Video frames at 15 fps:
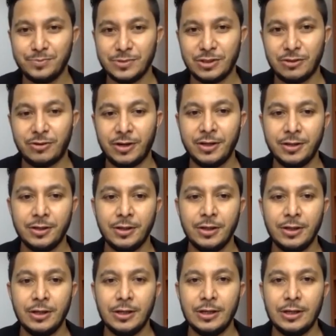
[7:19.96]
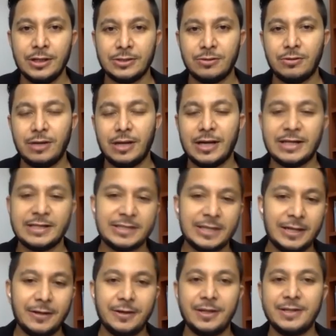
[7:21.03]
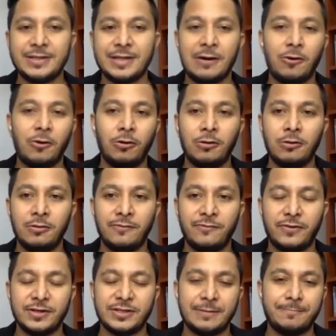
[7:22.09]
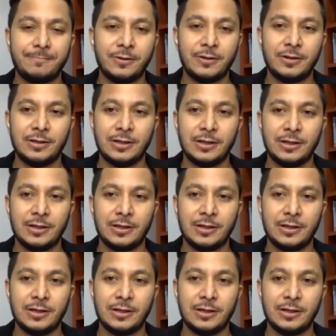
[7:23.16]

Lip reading: all right? So like I said, these are all, for example,